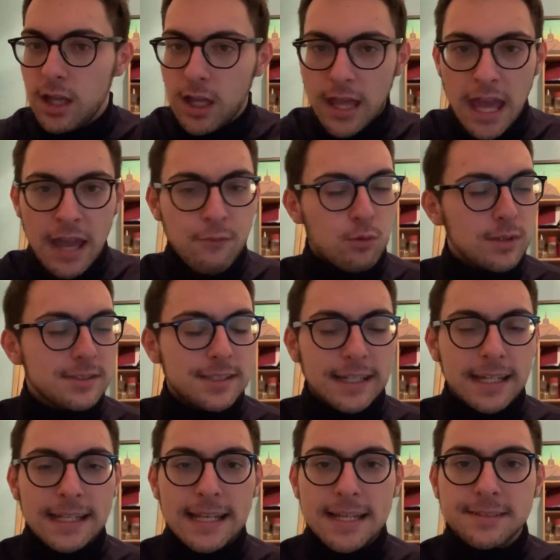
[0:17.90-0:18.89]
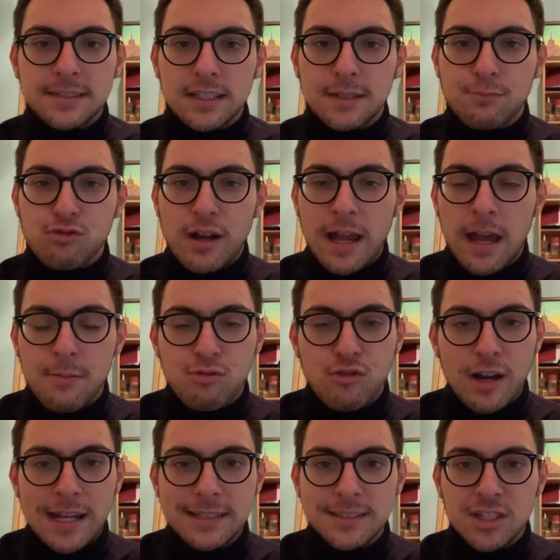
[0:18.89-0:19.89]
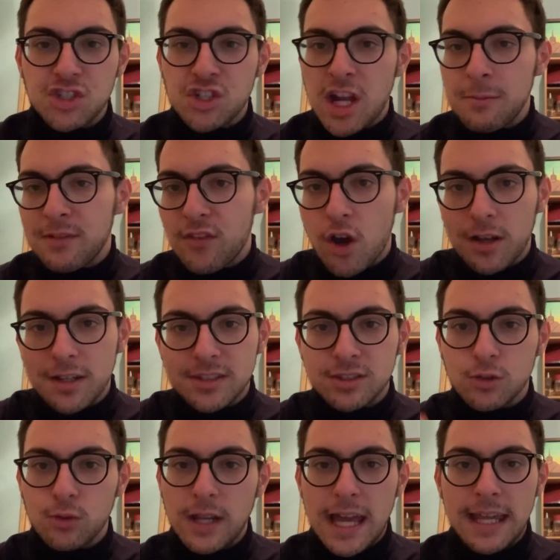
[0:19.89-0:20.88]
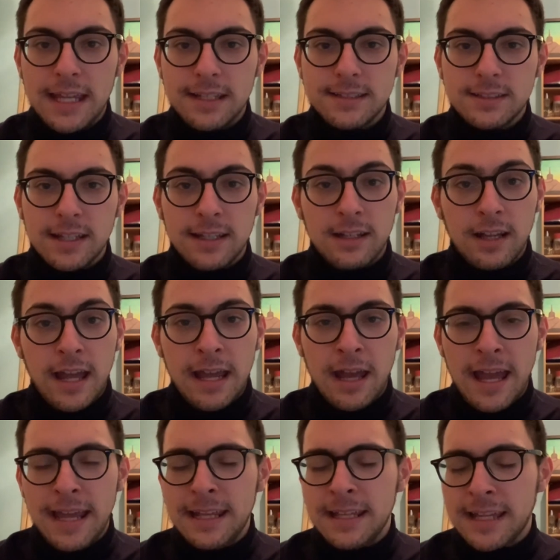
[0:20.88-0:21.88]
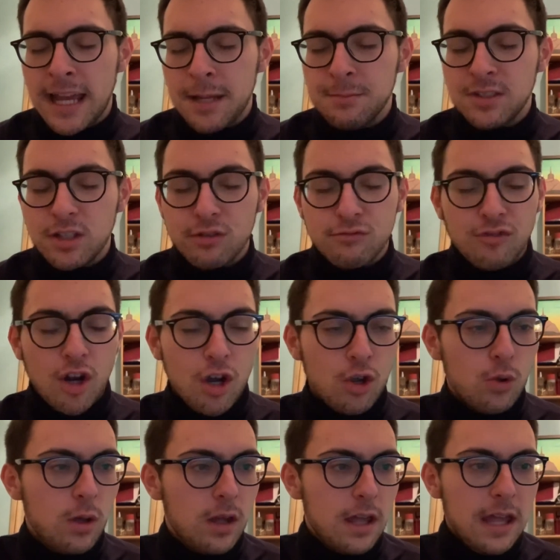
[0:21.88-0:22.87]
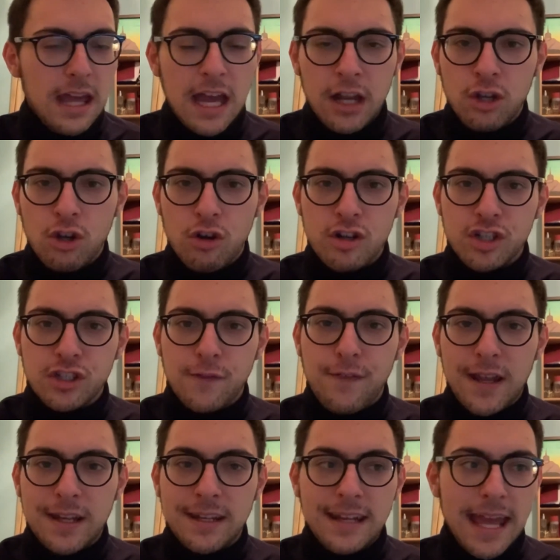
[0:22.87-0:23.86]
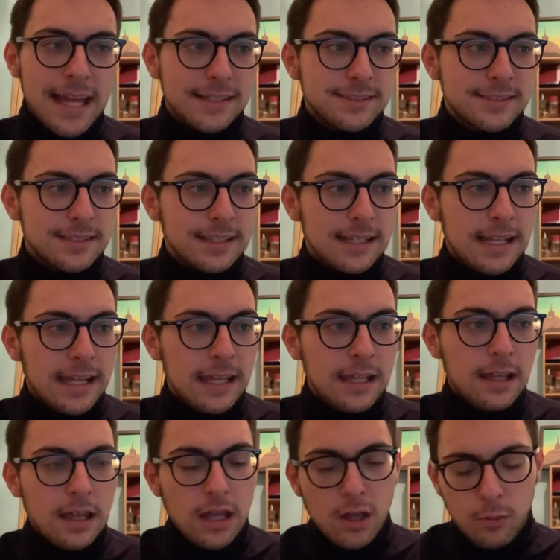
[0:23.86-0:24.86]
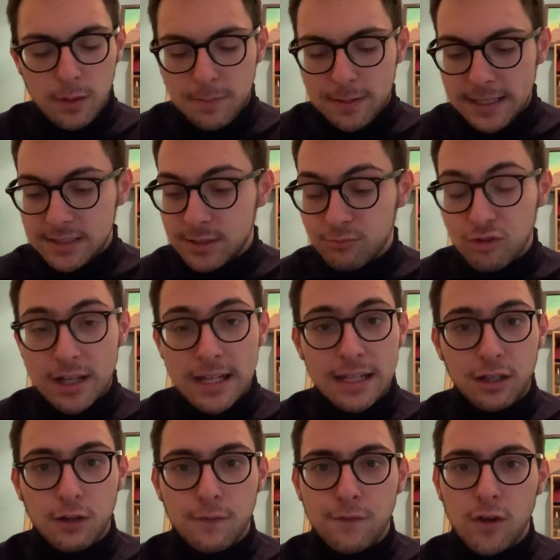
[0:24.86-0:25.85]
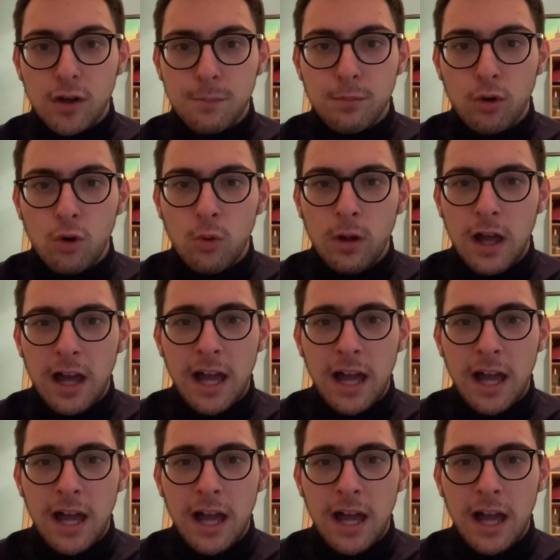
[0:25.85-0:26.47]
Everyone's singing Leicester's praises. Jamie Vardy scored eight games in a row. And Norwich defended excellently. We played some really good football.